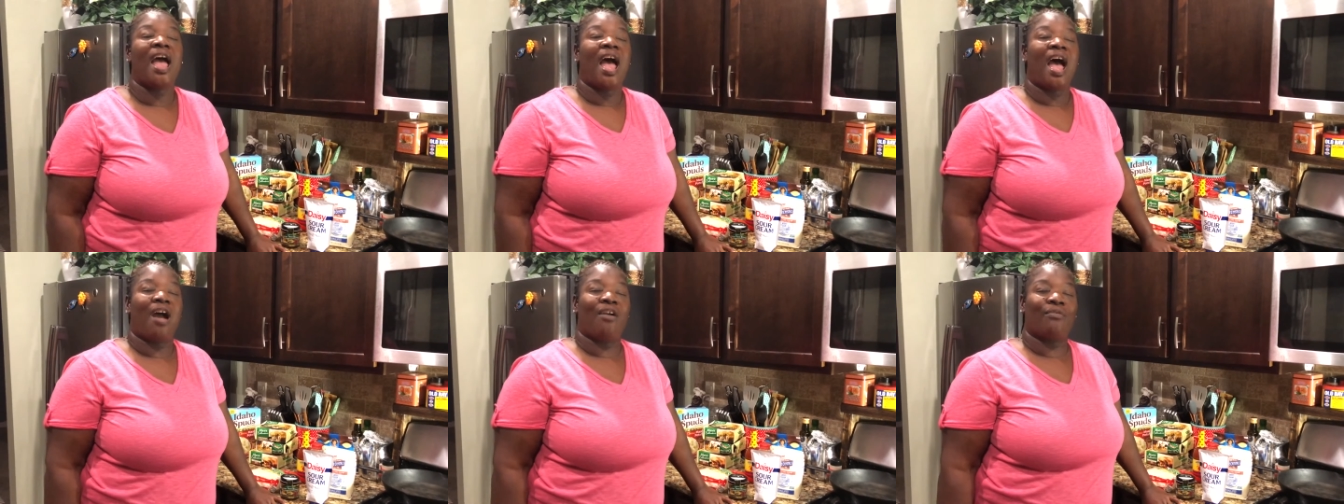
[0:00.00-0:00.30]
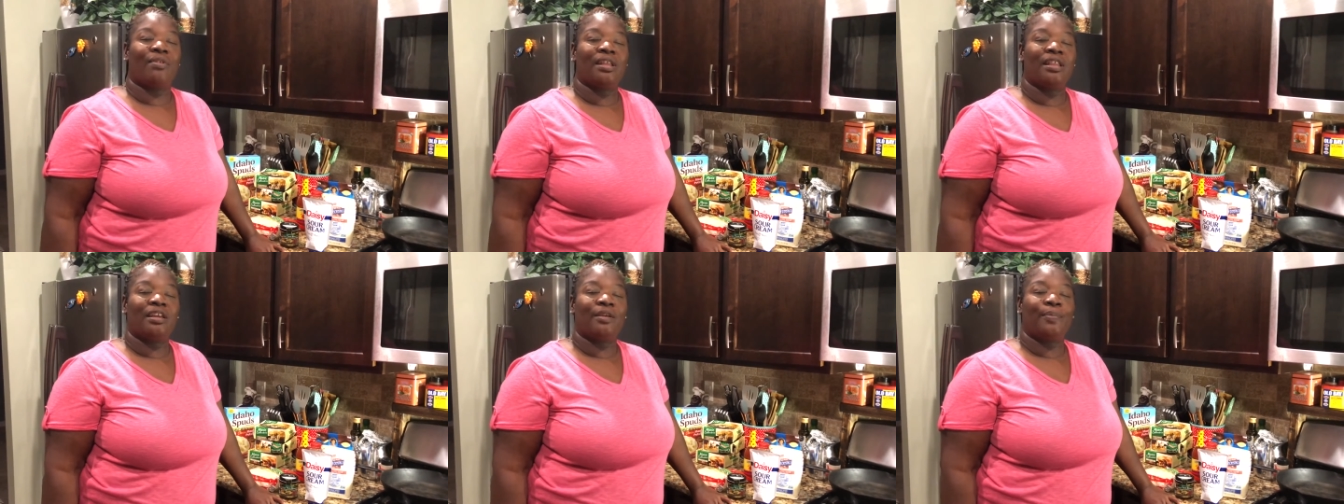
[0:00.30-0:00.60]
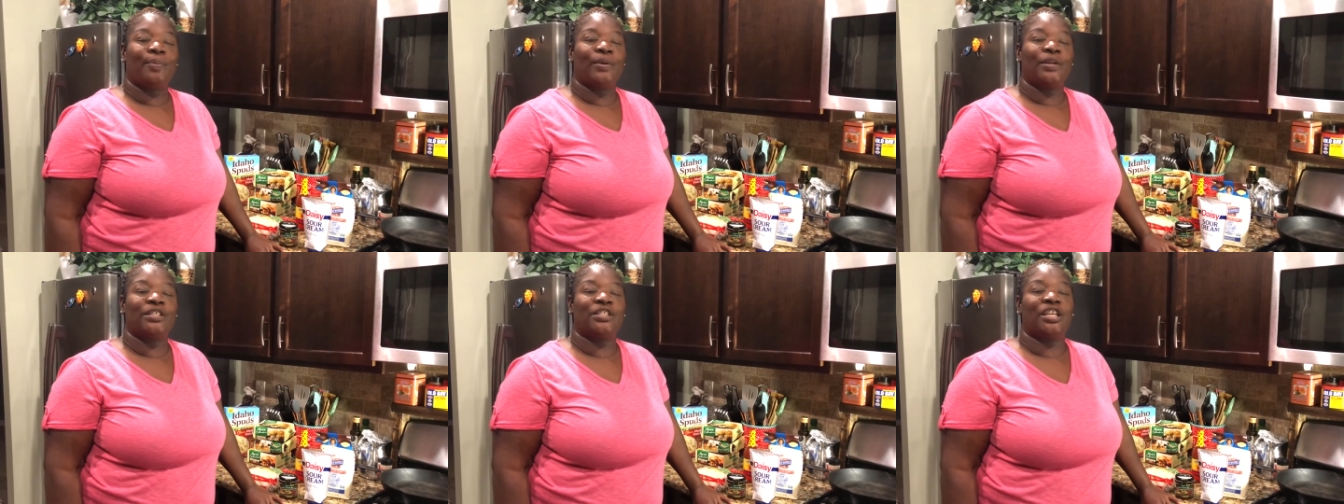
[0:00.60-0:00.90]
I really
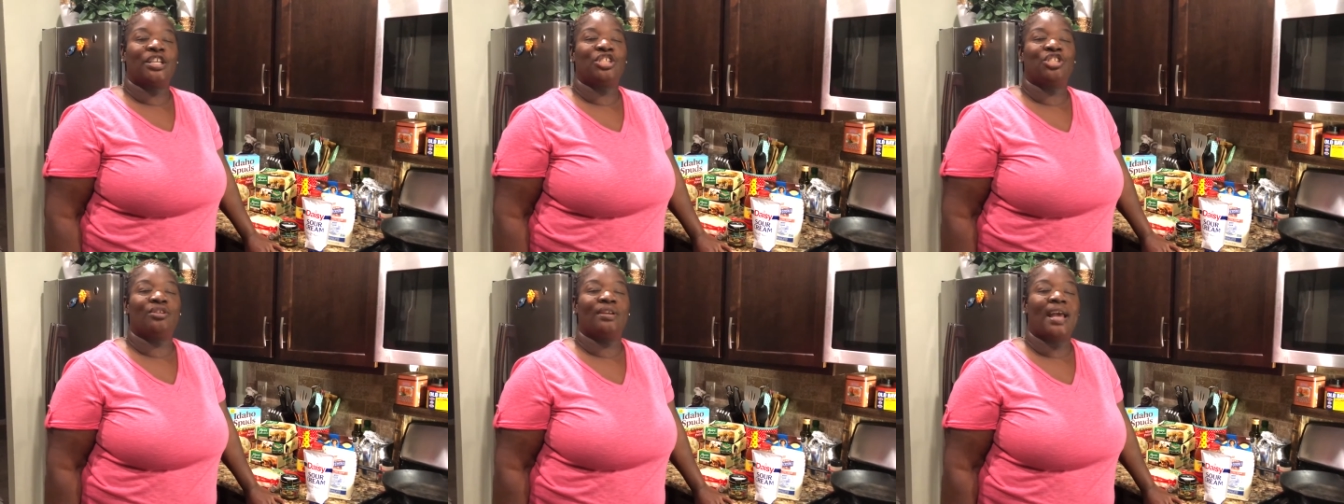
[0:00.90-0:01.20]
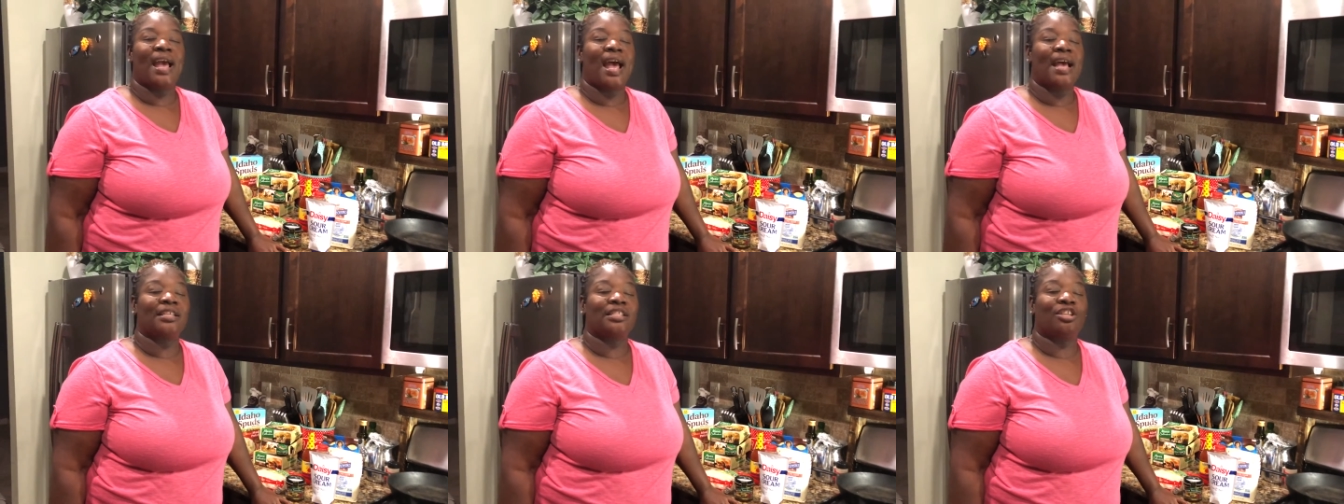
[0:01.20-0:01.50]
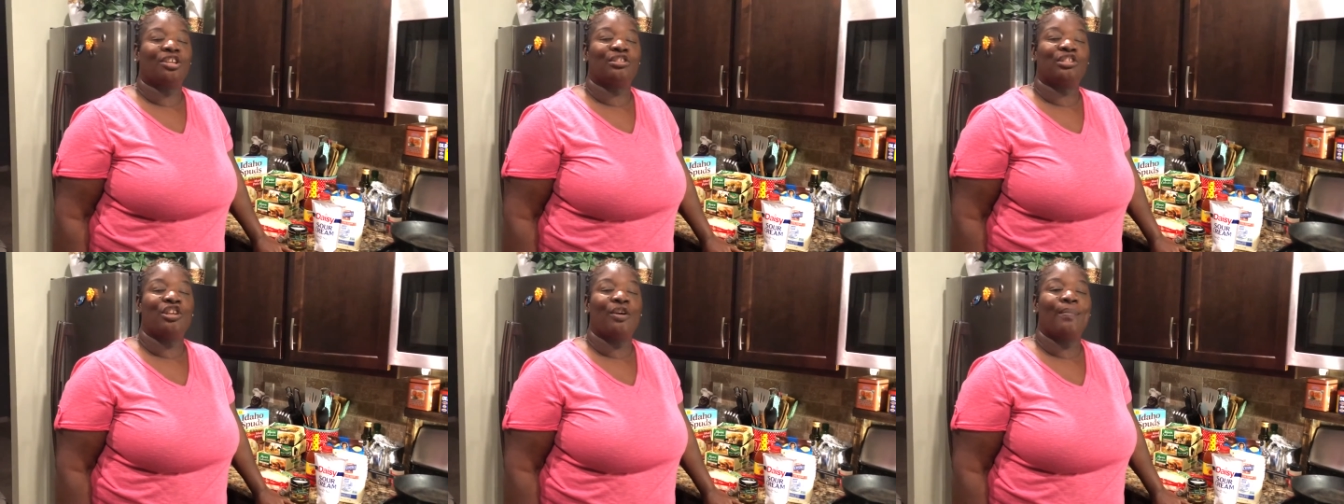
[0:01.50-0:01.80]
appreciate you guys
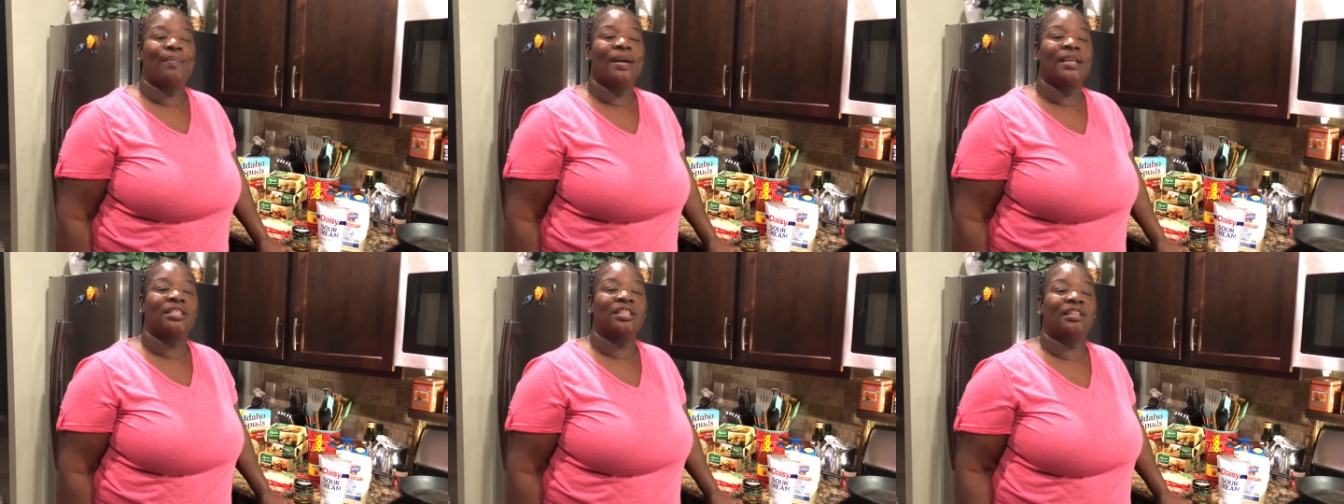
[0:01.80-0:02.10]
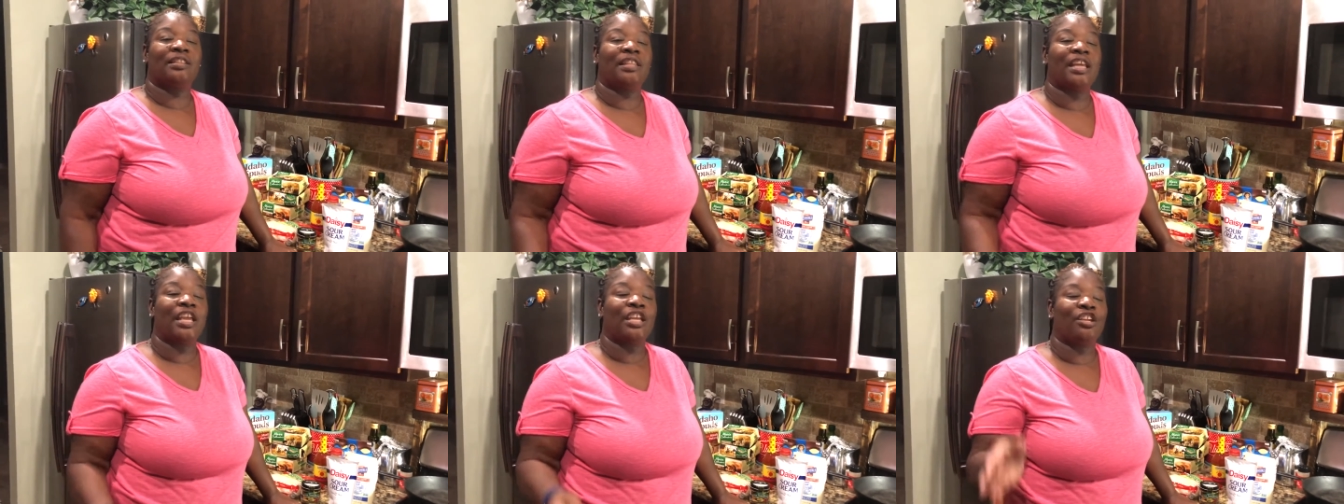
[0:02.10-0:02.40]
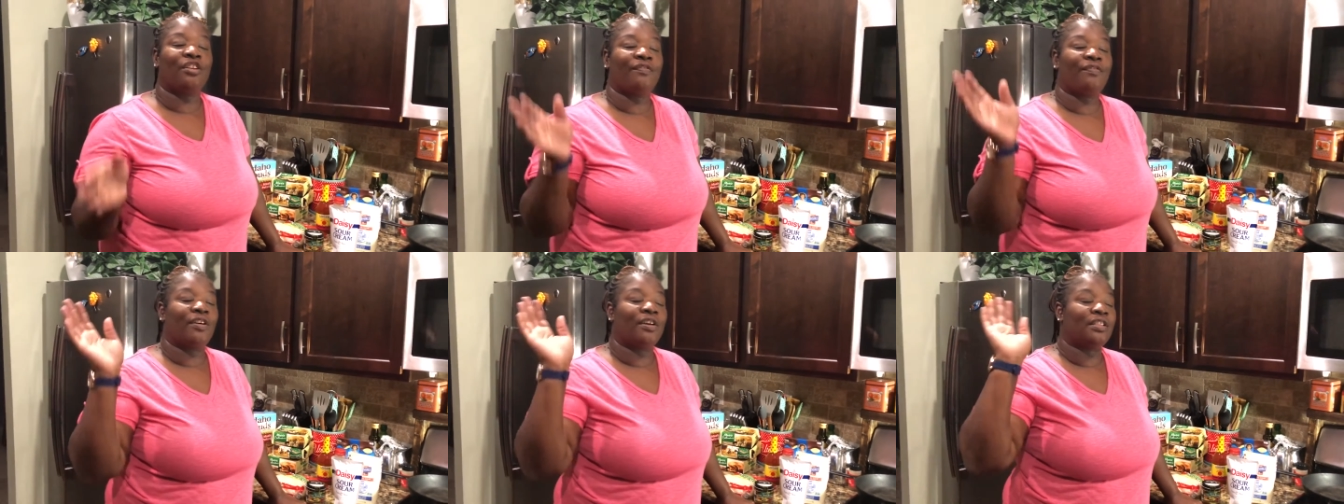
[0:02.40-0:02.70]
so, so much, and thank
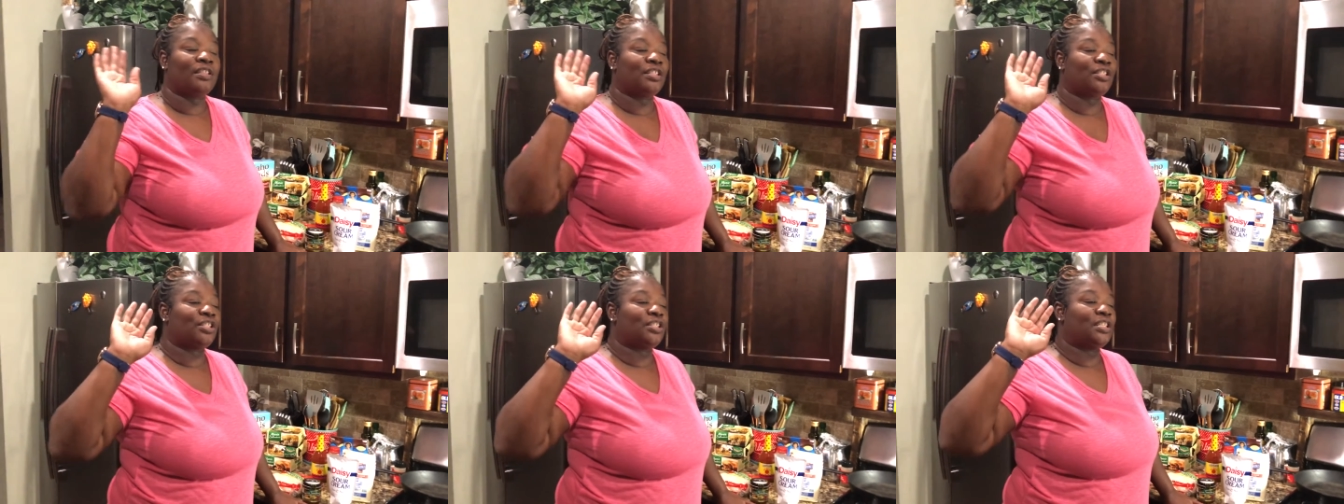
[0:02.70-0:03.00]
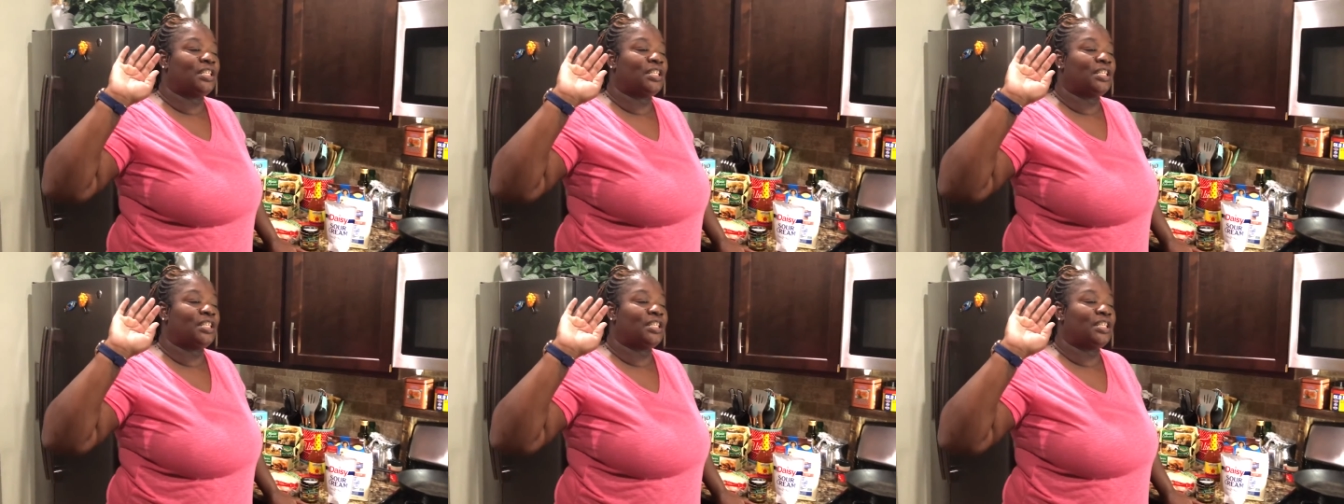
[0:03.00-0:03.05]
you for the,